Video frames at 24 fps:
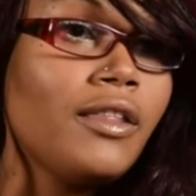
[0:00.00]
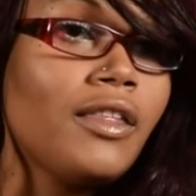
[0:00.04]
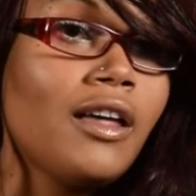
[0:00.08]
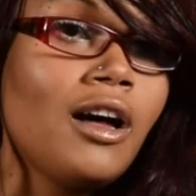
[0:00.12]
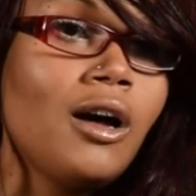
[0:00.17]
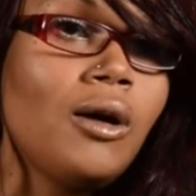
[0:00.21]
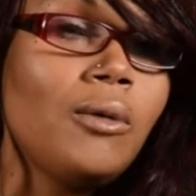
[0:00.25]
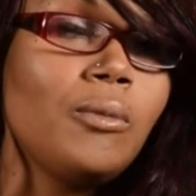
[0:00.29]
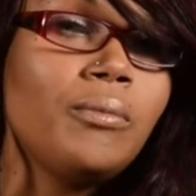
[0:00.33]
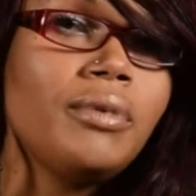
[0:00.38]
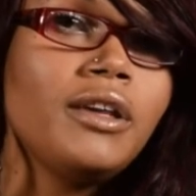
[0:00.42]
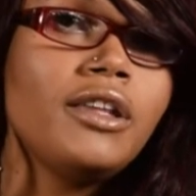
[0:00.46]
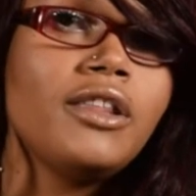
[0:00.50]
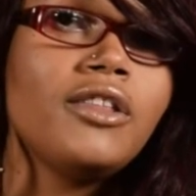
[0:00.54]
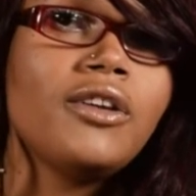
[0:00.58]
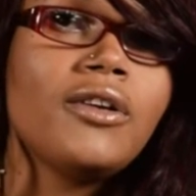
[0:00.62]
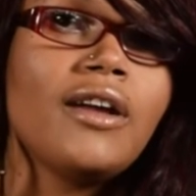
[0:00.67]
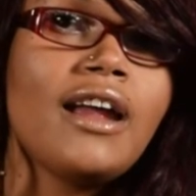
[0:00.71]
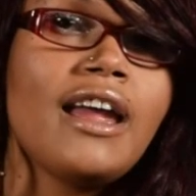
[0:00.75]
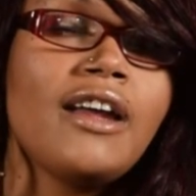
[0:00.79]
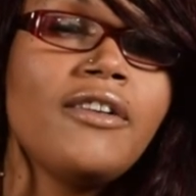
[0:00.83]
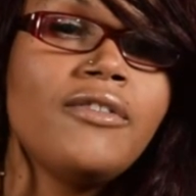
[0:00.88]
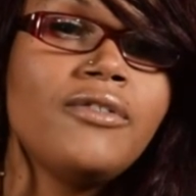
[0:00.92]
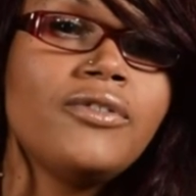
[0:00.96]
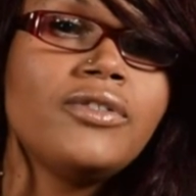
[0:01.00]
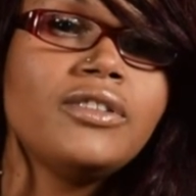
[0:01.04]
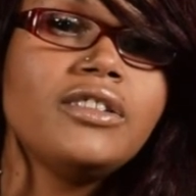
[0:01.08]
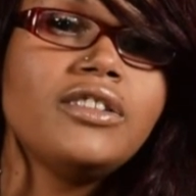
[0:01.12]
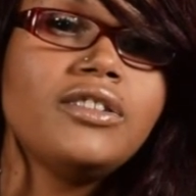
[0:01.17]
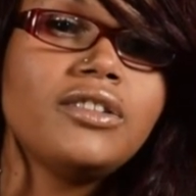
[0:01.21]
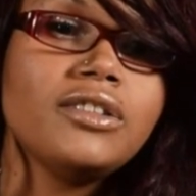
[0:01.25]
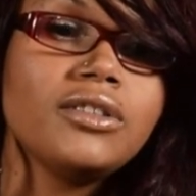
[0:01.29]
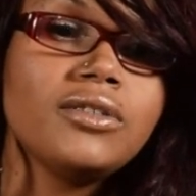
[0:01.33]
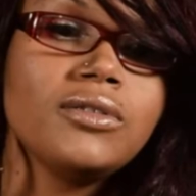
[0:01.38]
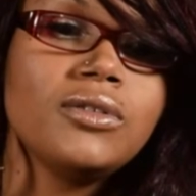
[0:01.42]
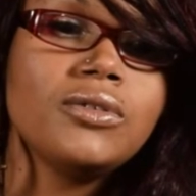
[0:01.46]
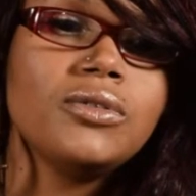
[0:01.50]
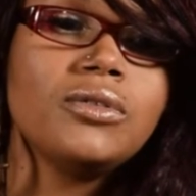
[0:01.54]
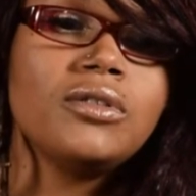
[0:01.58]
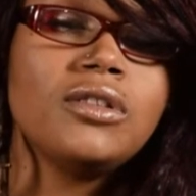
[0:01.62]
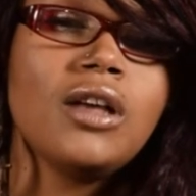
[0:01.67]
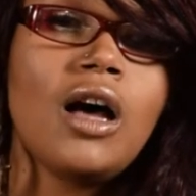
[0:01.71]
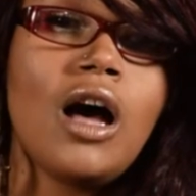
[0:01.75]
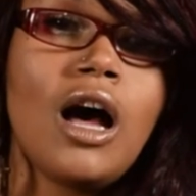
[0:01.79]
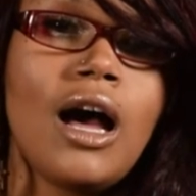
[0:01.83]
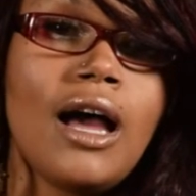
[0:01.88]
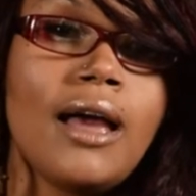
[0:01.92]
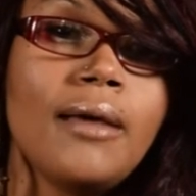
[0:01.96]
I'll be there every single
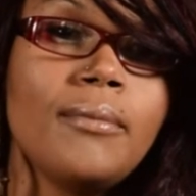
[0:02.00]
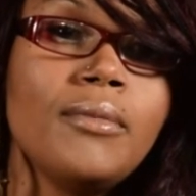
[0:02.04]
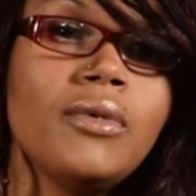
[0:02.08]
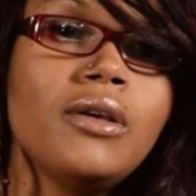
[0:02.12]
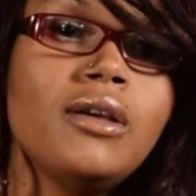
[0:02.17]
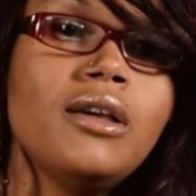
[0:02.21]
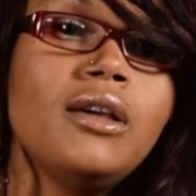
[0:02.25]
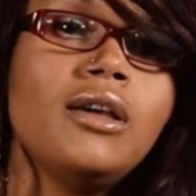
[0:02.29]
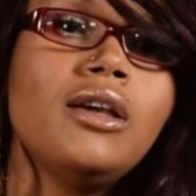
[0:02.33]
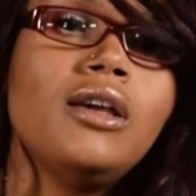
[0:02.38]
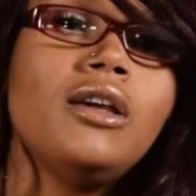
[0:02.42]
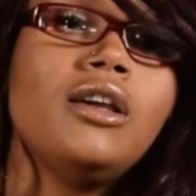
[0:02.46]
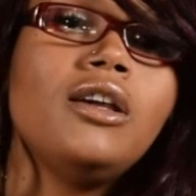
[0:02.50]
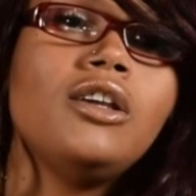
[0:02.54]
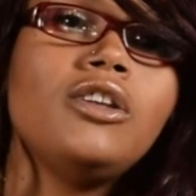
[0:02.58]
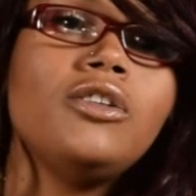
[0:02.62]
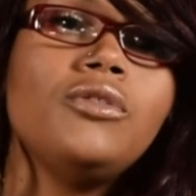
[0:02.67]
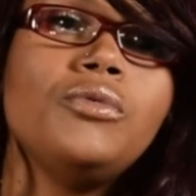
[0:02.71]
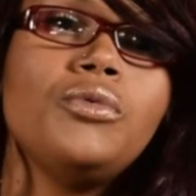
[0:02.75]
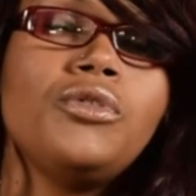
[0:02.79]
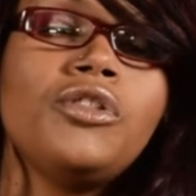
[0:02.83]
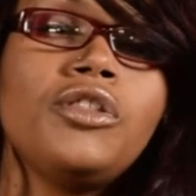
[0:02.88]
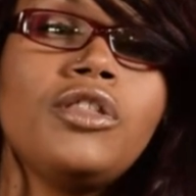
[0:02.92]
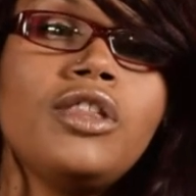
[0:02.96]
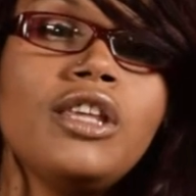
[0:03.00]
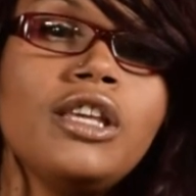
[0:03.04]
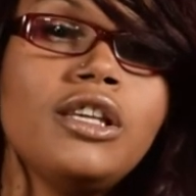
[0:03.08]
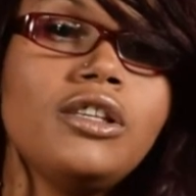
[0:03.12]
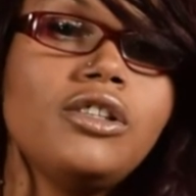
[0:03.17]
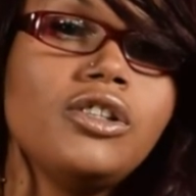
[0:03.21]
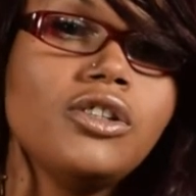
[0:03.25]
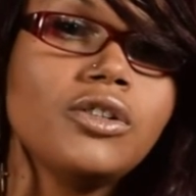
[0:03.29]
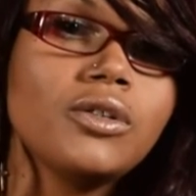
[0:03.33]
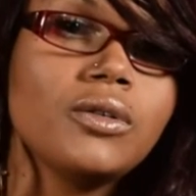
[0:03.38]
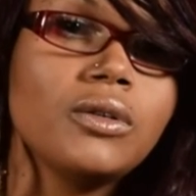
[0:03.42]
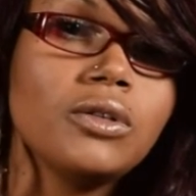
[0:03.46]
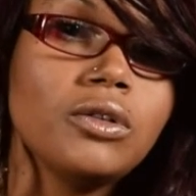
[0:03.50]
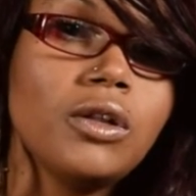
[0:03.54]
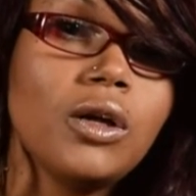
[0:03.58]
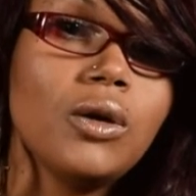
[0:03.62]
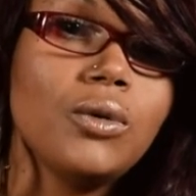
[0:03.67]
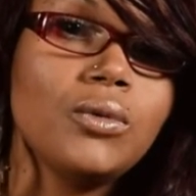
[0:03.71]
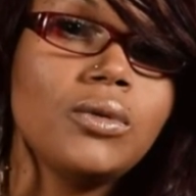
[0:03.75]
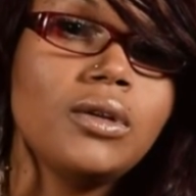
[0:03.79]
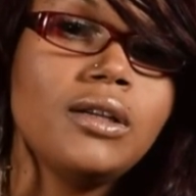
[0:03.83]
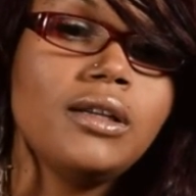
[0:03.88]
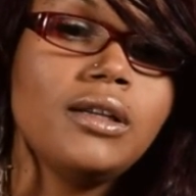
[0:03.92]
time you think you're alone.